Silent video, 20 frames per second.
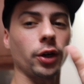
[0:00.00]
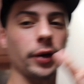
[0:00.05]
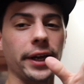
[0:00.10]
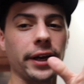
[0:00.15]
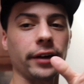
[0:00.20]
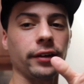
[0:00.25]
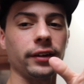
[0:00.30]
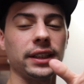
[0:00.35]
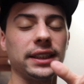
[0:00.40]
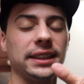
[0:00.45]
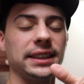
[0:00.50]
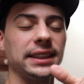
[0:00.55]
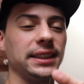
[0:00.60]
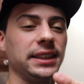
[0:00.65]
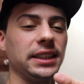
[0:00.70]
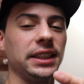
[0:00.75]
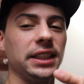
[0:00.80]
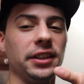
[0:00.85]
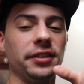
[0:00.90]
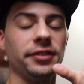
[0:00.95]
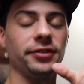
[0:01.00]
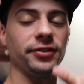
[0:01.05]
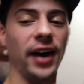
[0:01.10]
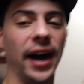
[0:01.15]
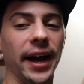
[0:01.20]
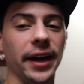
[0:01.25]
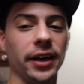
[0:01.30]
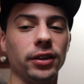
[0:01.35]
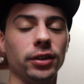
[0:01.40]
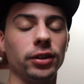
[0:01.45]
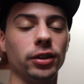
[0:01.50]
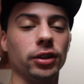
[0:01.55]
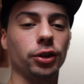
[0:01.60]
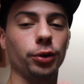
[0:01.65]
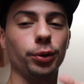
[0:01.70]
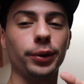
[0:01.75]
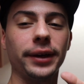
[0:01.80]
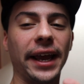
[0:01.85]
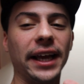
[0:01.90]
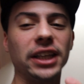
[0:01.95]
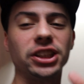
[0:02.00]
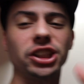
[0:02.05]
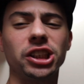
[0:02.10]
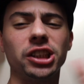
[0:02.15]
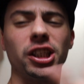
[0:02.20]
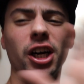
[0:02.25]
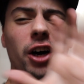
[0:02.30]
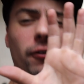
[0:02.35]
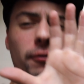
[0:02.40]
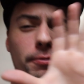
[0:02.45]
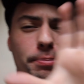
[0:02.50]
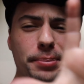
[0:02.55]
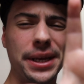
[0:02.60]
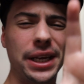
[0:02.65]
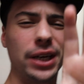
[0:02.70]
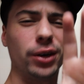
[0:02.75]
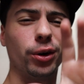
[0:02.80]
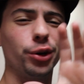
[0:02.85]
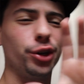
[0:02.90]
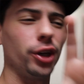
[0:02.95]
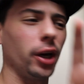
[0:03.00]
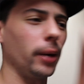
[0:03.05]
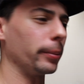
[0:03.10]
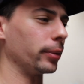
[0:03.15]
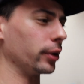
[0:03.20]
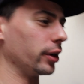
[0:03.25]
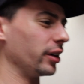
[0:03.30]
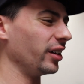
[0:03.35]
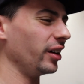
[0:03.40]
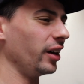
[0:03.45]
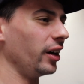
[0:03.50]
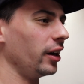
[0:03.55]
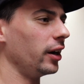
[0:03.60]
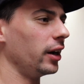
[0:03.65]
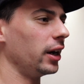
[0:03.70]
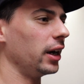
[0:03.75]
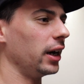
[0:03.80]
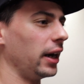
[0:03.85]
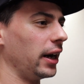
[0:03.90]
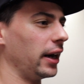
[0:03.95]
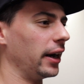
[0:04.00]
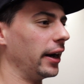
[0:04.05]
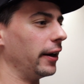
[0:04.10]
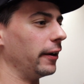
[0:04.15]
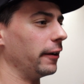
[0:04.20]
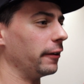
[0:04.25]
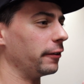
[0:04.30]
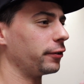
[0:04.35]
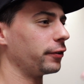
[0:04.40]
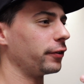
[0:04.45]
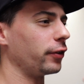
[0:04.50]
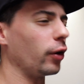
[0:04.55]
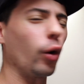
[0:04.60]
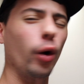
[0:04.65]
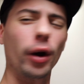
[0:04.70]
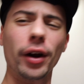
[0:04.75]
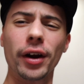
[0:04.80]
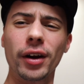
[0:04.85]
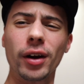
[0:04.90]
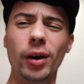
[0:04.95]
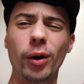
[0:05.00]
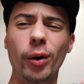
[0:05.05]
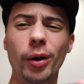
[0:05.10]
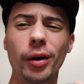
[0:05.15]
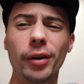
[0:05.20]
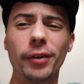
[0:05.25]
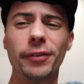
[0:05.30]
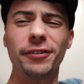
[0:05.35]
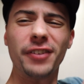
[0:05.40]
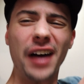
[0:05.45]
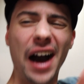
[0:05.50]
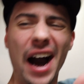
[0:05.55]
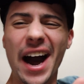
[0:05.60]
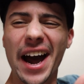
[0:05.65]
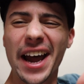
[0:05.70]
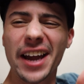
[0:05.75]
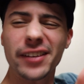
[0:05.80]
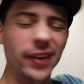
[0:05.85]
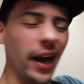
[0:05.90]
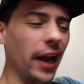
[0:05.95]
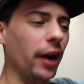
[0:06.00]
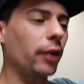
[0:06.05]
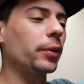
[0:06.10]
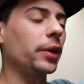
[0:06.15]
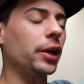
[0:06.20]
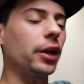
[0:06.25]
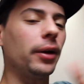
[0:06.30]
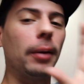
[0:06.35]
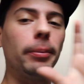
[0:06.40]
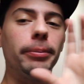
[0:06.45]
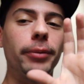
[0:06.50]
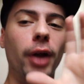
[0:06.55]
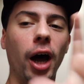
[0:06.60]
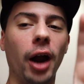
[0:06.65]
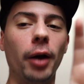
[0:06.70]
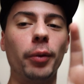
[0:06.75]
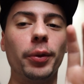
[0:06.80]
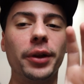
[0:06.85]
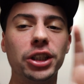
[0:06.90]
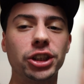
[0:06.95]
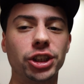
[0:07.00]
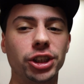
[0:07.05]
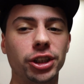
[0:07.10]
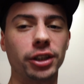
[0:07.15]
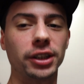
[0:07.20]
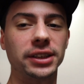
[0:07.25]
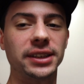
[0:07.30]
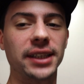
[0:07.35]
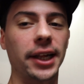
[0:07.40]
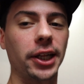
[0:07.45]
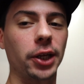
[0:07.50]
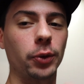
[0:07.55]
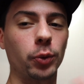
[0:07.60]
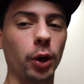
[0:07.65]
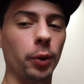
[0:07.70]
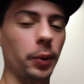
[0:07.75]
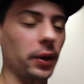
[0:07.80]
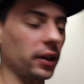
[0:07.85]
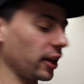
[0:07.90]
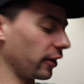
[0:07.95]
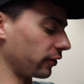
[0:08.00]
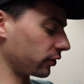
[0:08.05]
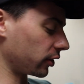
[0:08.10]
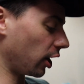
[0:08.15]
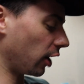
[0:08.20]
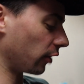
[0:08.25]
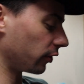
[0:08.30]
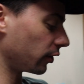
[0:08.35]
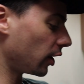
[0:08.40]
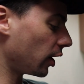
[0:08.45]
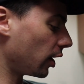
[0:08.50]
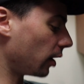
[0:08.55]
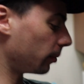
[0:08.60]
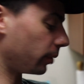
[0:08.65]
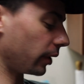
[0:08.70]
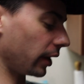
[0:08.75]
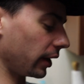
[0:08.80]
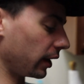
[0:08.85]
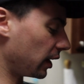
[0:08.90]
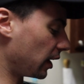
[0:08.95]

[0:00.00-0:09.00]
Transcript: here is the final creation of meal number 4 or 5. I'm not really sure exactly where we left off, but